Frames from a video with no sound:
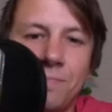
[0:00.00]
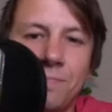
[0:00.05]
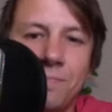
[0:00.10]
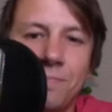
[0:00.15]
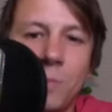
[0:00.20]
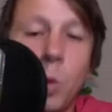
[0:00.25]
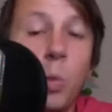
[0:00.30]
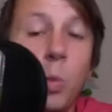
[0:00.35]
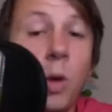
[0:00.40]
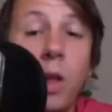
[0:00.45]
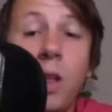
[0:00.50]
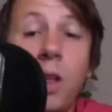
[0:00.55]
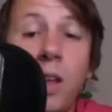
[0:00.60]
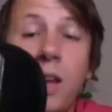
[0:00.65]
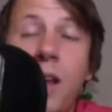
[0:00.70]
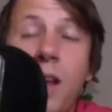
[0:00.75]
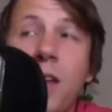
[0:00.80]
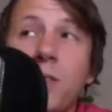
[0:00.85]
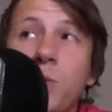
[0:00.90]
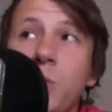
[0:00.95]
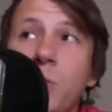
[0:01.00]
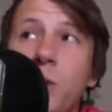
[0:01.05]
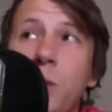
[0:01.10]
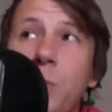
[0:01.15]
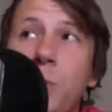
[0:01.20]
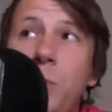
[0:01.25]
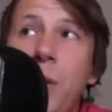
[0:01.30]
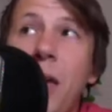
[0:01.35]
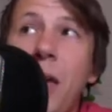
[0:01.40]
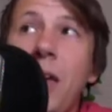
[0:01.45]
Well, it hasn't really
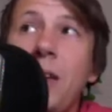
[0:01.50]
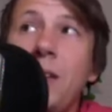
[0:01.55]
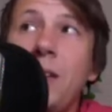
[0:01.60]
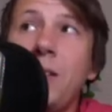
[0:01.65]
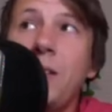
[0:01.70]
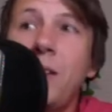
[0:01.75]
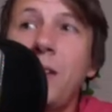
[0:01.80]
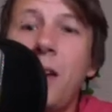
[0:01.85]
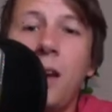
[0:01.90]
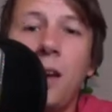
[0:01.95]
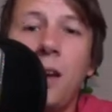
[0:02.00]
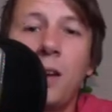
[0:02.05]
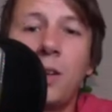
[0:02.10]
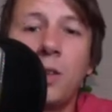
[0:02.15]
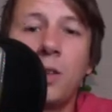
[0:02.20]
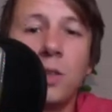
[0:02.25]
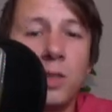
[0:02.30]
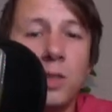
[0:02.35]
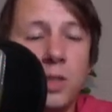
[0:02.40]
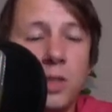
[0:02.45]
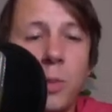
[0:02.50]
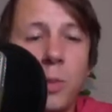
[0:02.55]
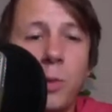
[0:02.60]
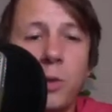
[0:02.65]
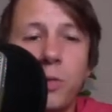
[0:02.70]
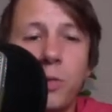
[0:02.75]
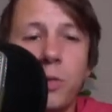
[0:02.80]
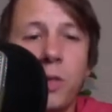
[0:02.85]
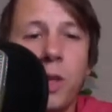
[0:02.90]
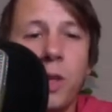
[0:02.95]
been a good
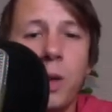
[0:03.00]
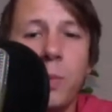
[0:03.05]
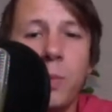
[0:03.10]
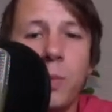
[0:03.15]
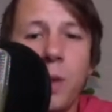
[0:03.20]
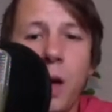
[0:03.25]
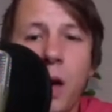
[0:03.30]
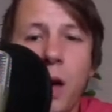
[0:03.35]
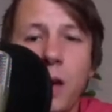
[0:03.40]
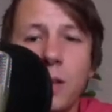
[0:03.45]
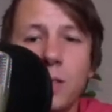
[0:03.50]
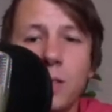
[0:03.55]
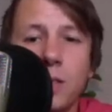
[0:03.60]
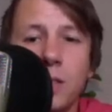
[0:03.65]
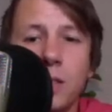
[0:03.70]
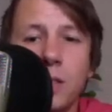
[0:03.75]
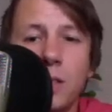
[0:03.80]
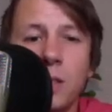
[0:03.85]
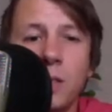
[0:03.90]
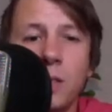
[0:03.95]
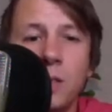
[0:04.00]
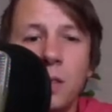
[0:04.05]
summer for them, honestly.